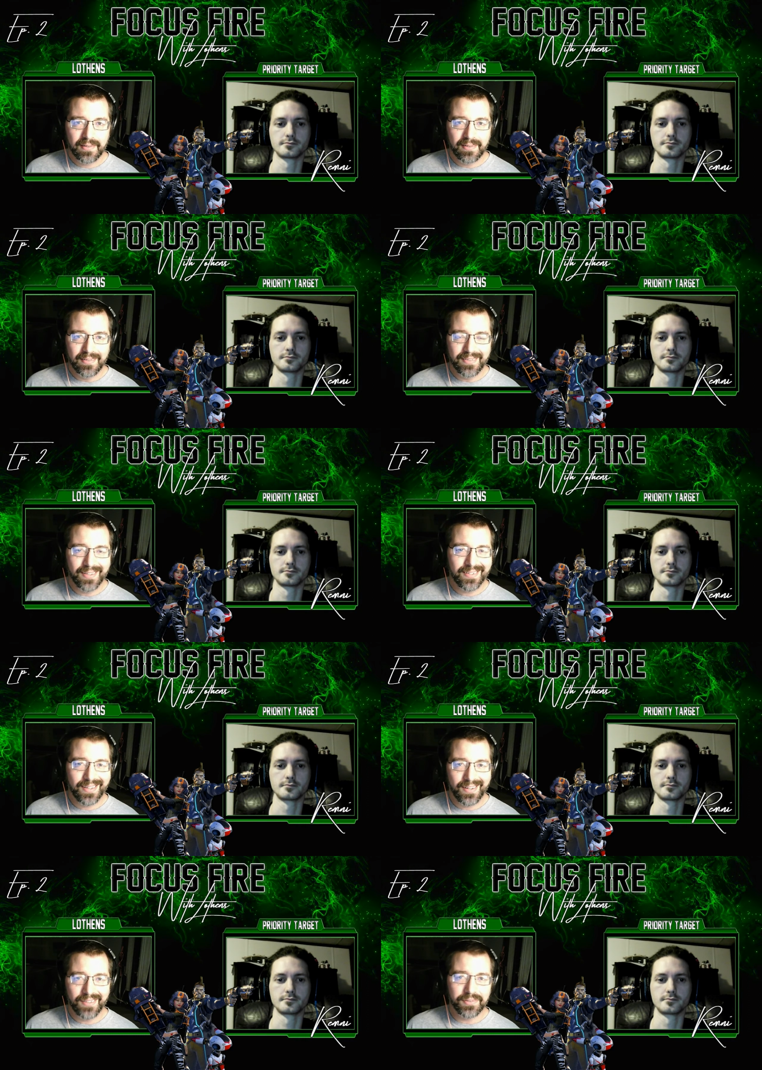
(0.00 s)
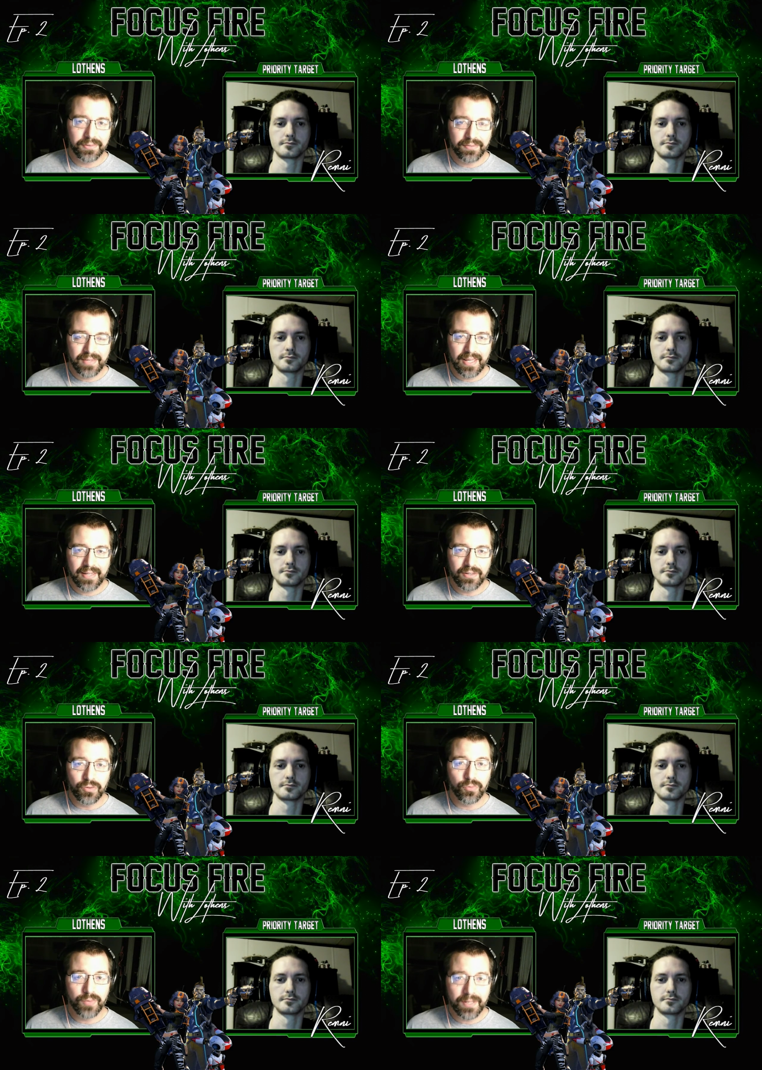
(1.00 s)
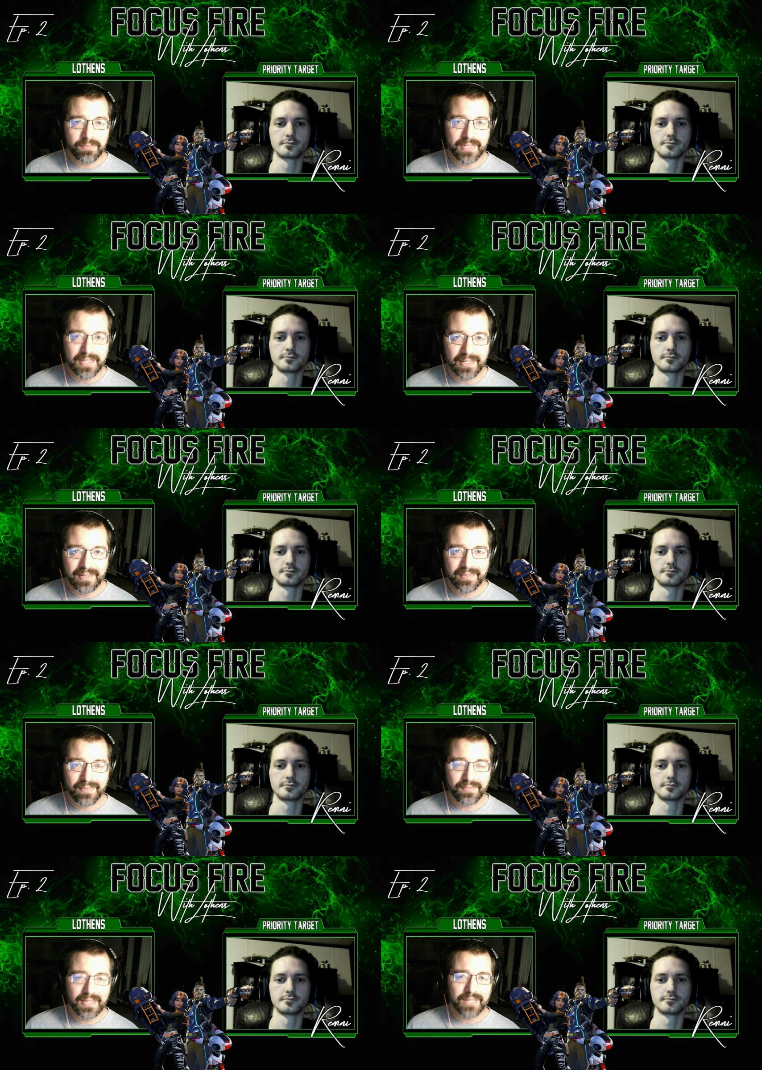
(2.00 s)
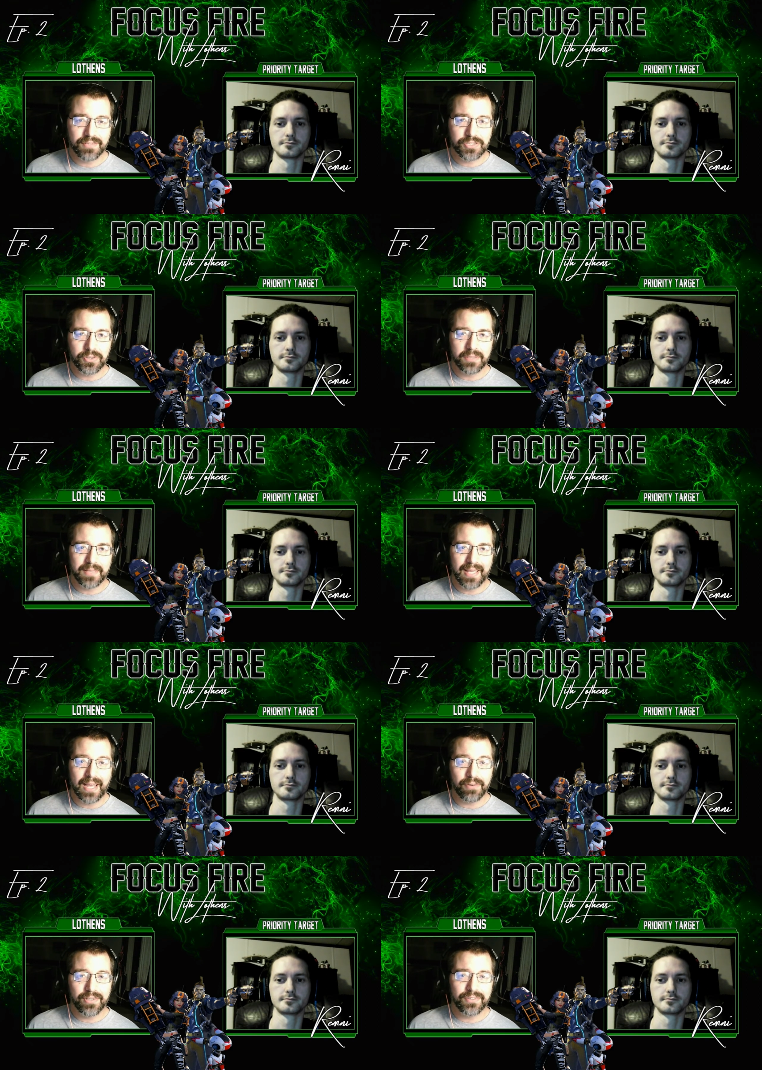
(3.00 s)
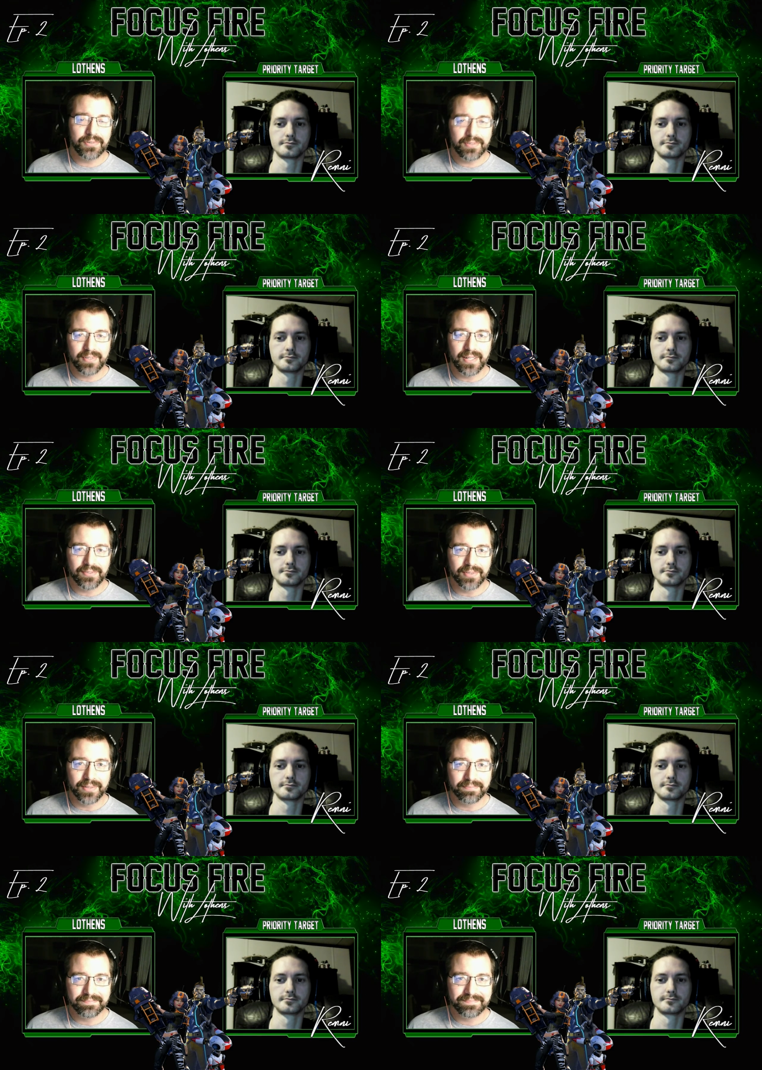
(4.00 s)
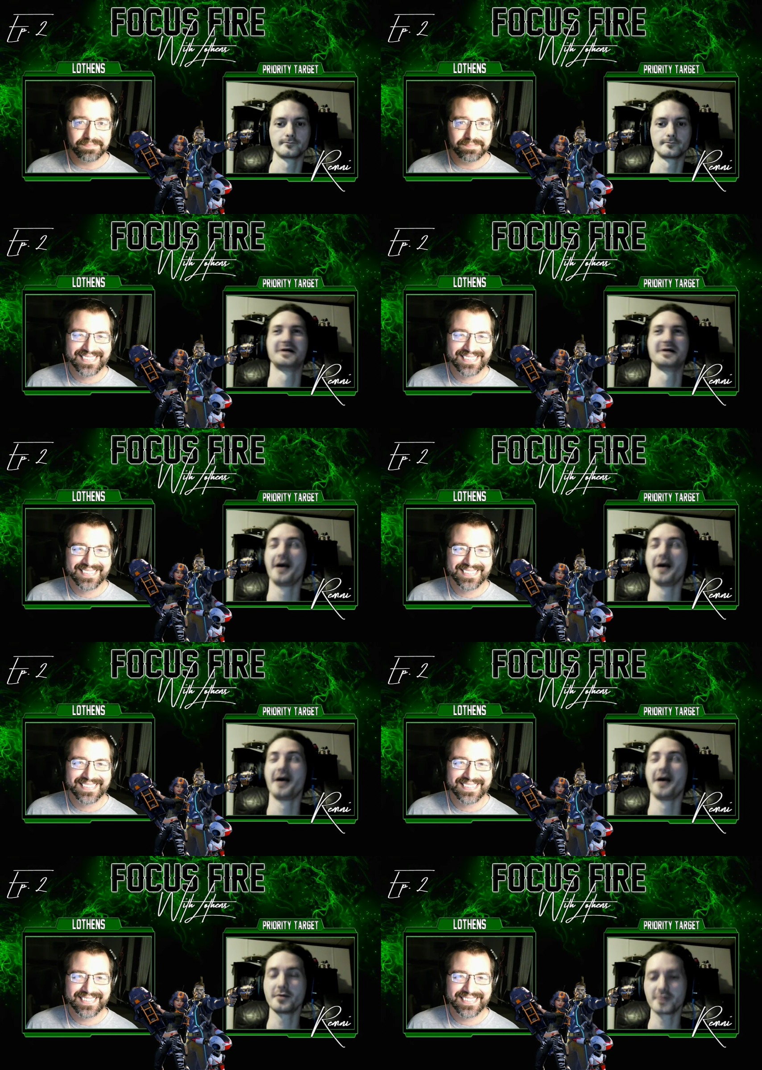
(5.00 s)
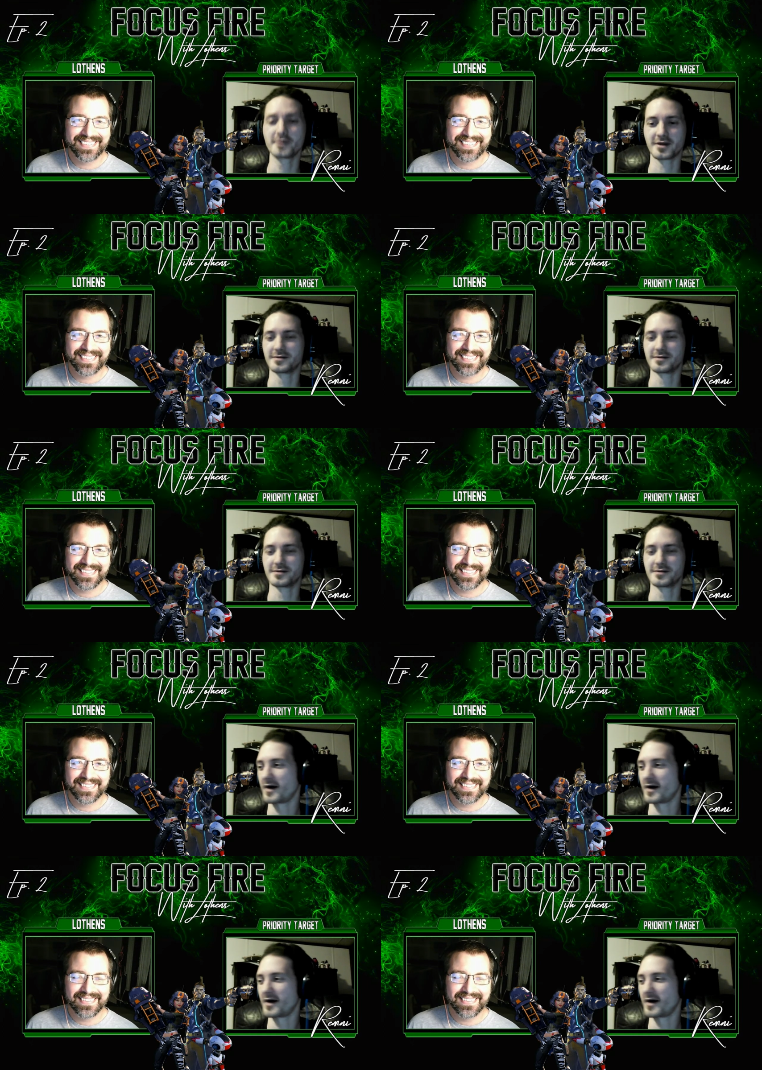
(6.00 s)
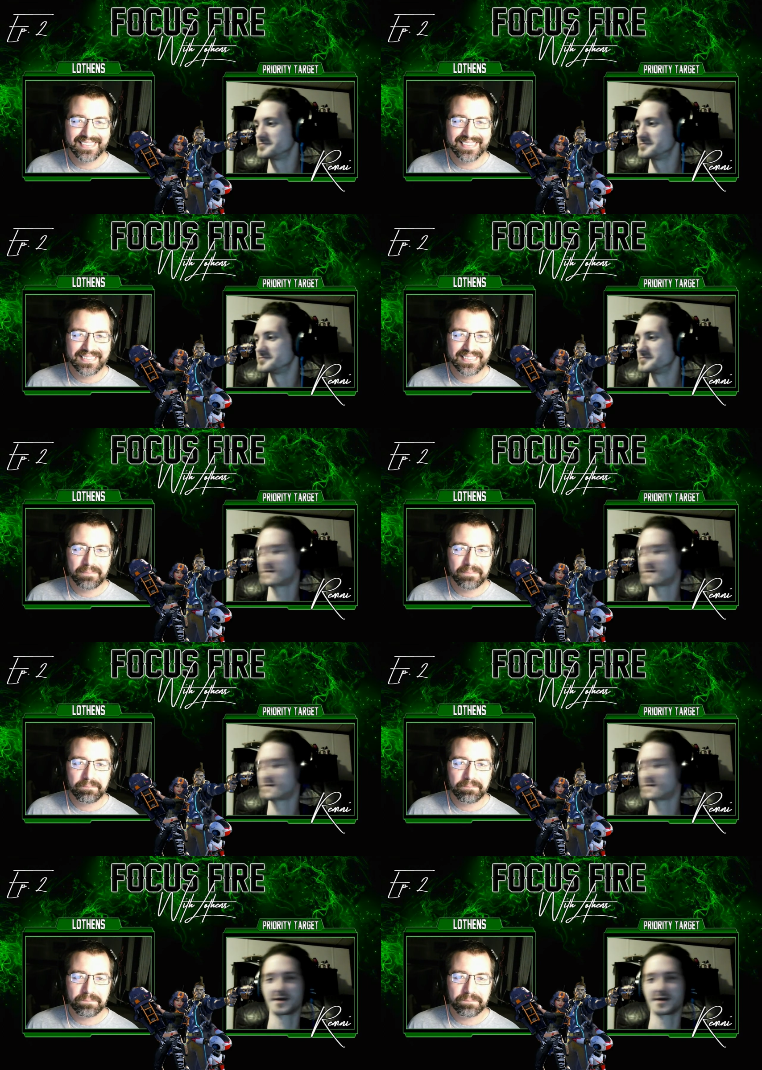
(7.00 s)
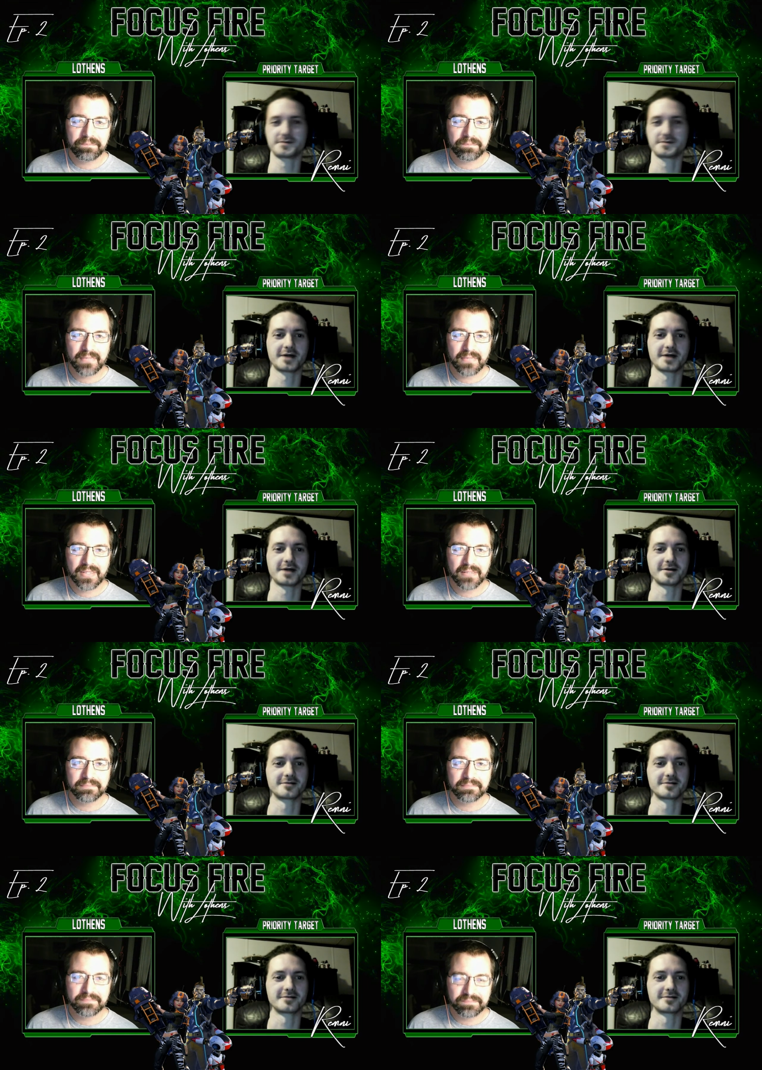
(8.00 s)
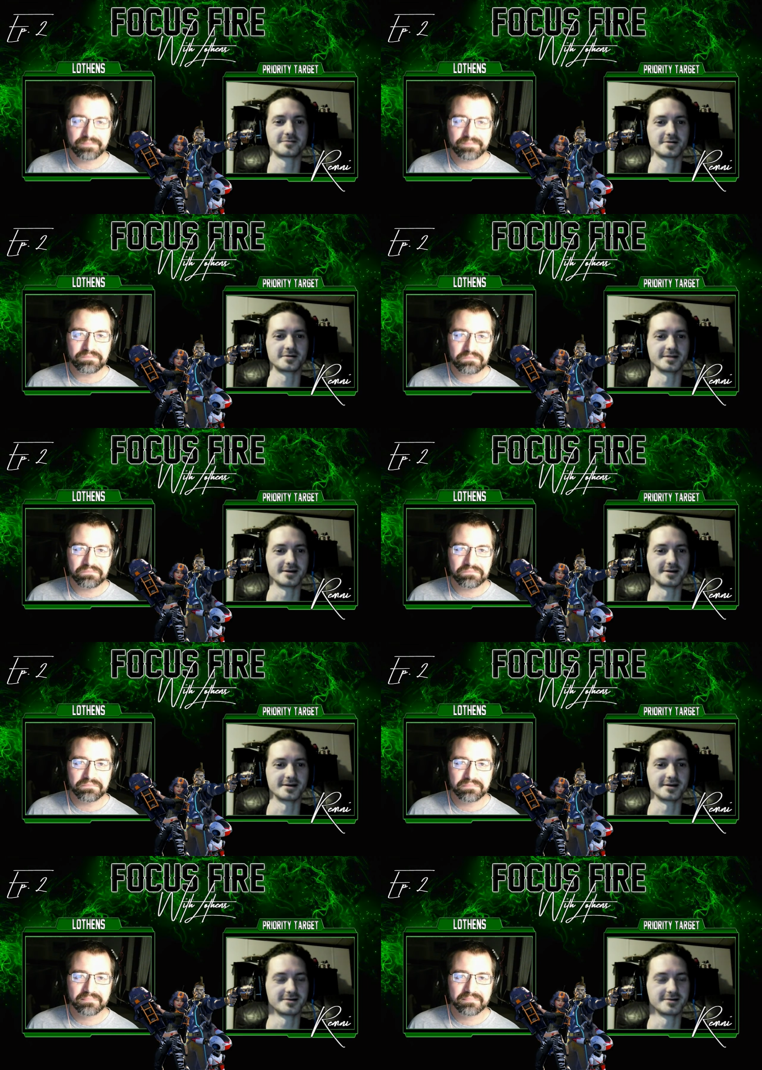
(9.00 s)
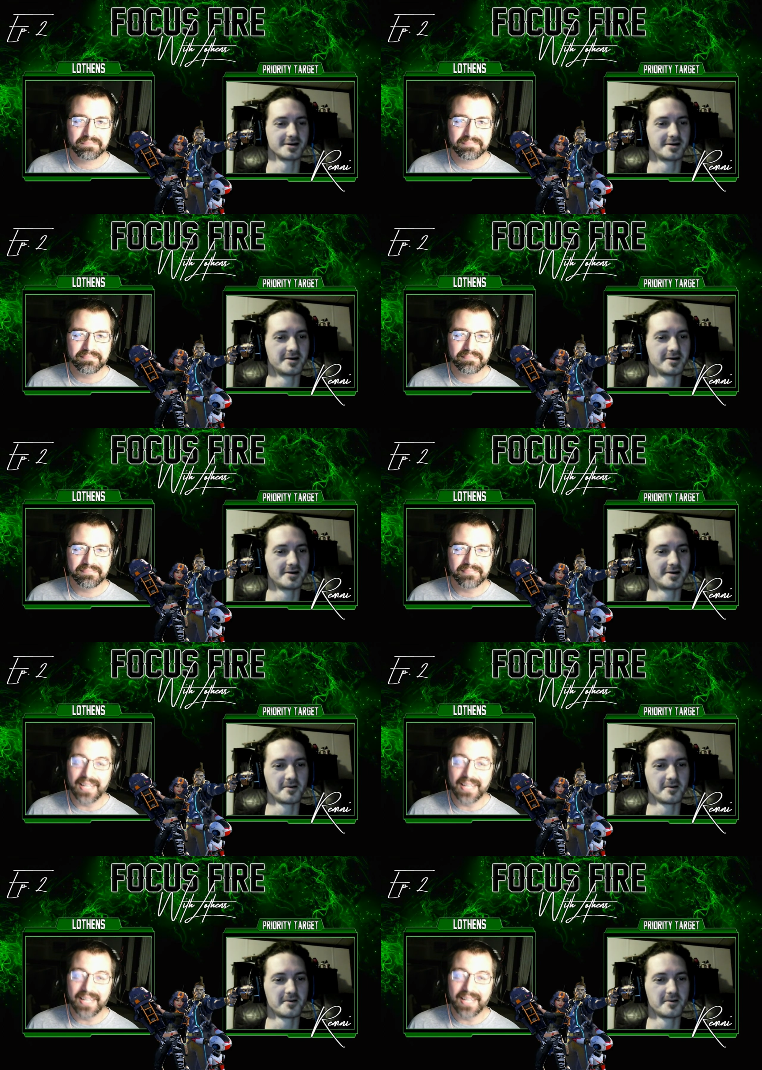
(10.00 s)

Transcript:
Speaker 1: none other than Remni. Thank you for joining me. How are you doing today, sir?
Speaker 2: I'm doing pretty good. Just kind of chilling out here, a little bit late.
Speaker 1: Yeah,